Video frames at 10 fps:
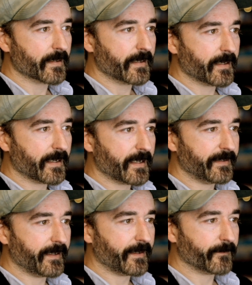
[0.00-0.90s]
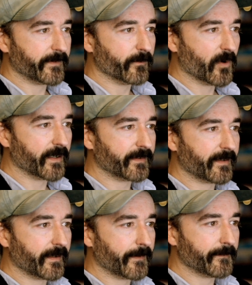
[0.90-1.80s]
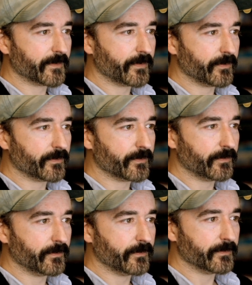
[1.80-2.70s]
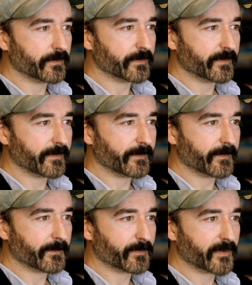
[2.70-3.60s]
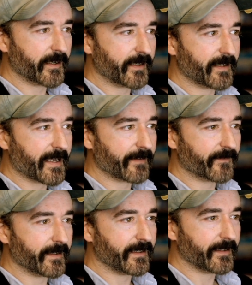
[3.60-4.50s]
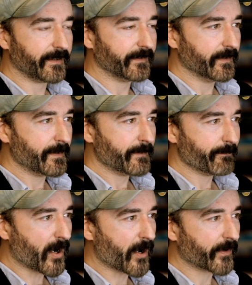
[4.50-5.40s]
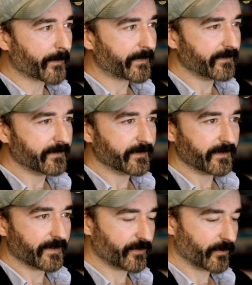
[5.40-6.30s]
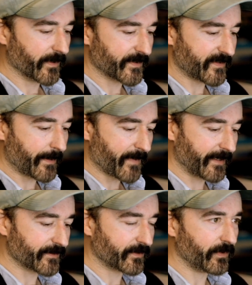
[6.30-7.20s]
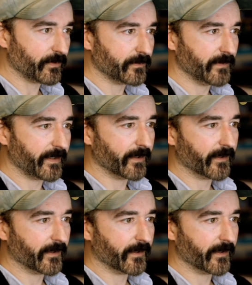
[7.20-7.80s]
and then we want them to plot it at the bottom, and so we're going to say -2 here,